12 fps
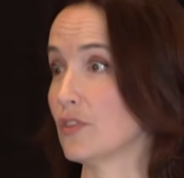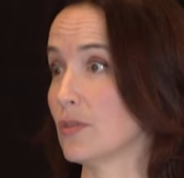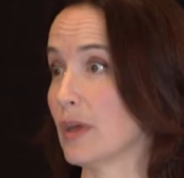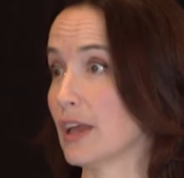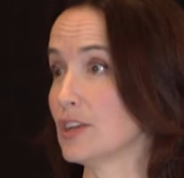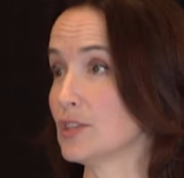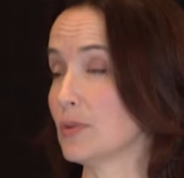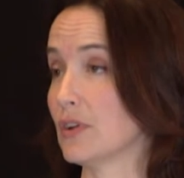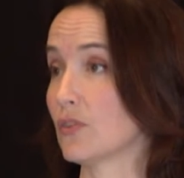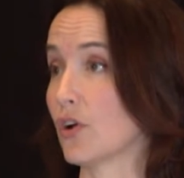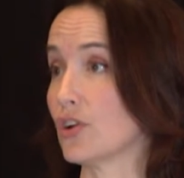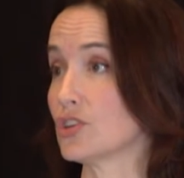for the management
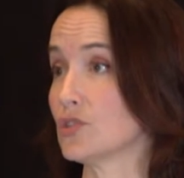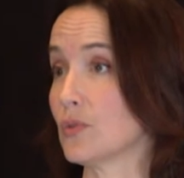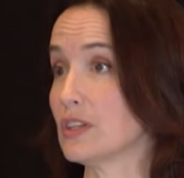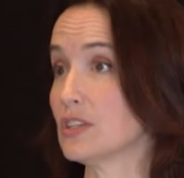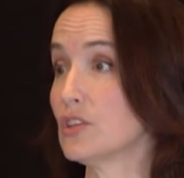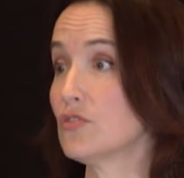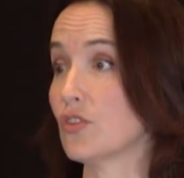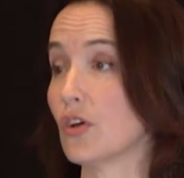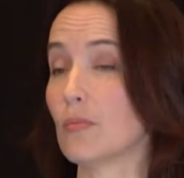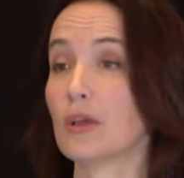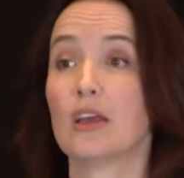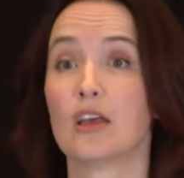of carcinoid
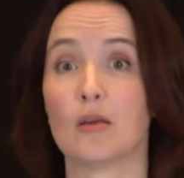syndrome,